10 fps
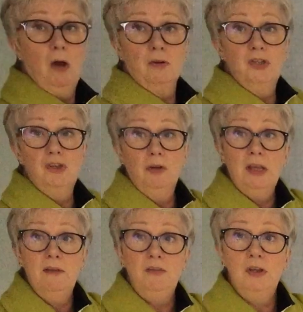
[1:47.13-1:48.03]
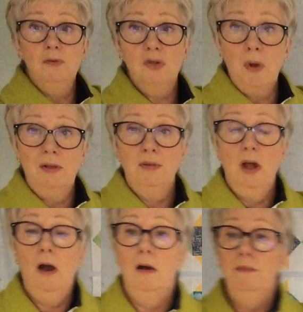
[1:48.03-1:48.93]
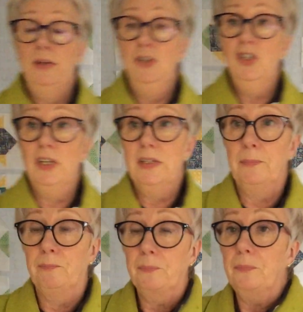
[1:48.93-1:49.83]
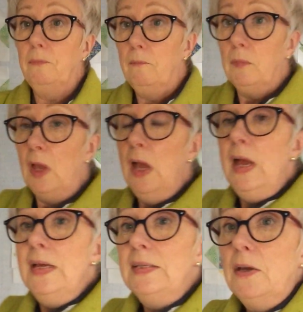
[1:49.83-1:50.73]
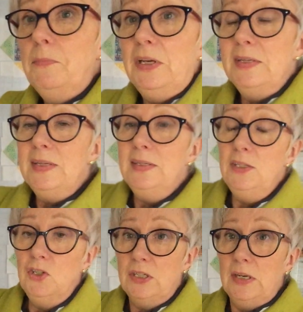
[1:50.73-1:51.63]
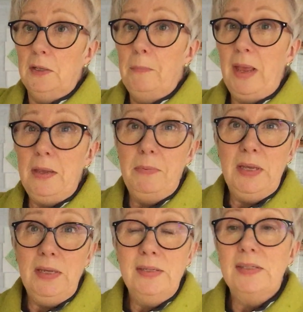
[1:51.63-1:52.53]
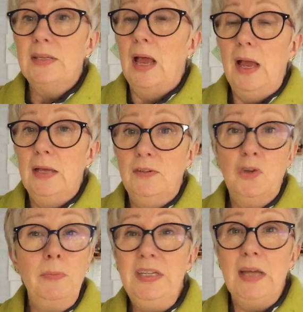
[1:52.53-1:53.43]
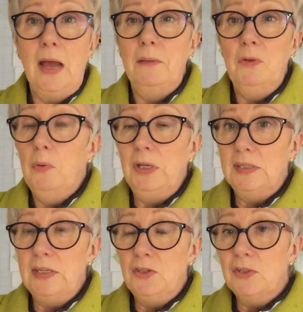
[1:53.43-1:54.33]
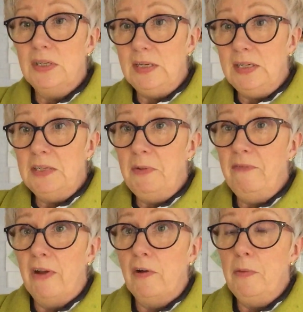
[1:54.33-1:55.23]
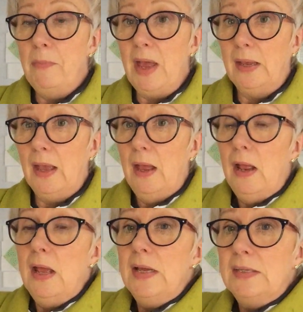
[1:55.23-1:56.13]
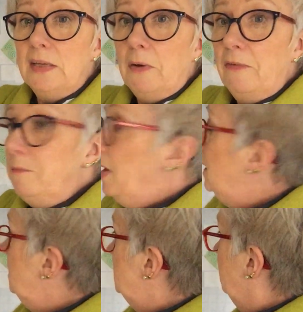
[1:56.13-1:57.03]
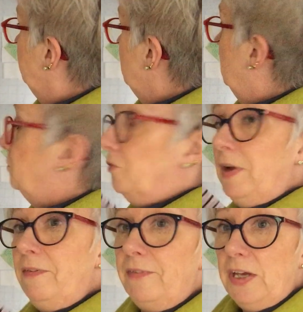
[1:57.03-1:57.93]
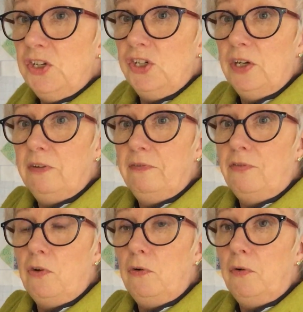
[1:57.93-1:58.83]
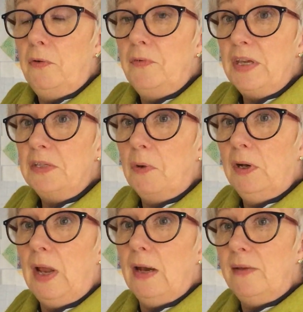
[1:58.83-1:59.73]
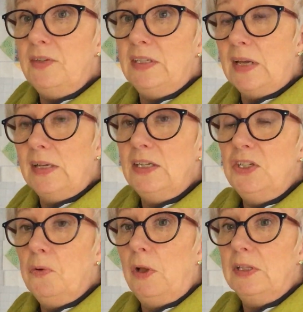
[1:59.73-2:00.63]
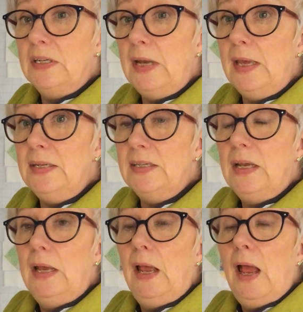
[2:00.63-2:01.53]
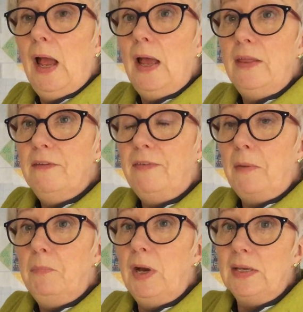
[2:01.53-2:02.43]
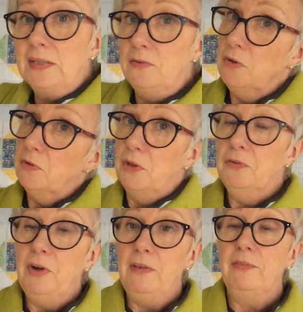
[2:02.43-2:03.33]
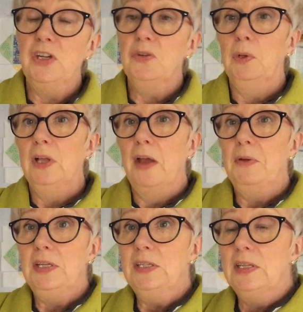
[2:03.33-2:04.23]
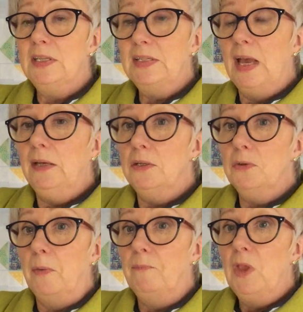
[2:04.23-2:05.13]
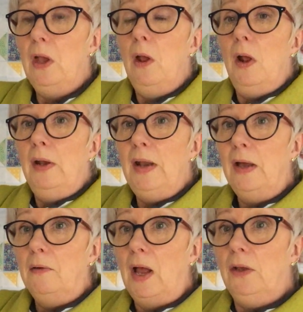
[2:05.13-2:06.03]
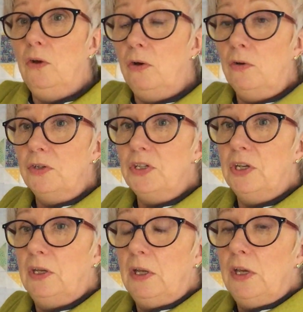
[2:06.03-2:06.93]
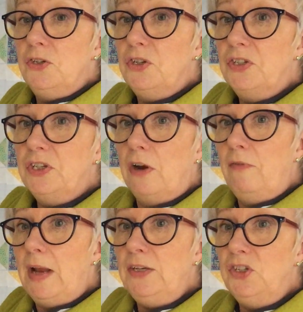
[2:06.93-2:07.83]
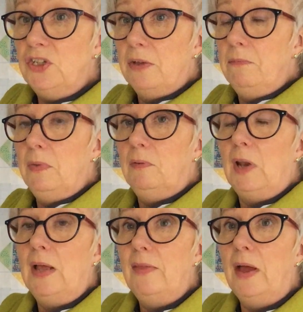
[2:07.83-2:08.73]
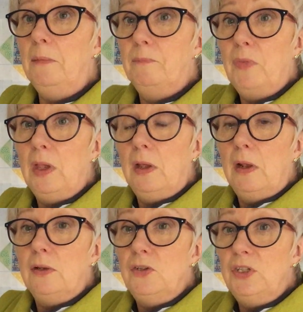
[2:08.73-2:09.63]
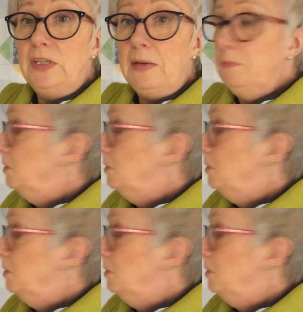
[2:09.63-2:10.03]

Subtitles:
block should give you 12.5 inches. So because this is just a little baby's tummy time quilt, it doesn't need to be very big. So I've made 3 fish for this one, and I've decided to alternate the fabrics, other 3 fish will go into the second one. Now I could just arrange them like that, seam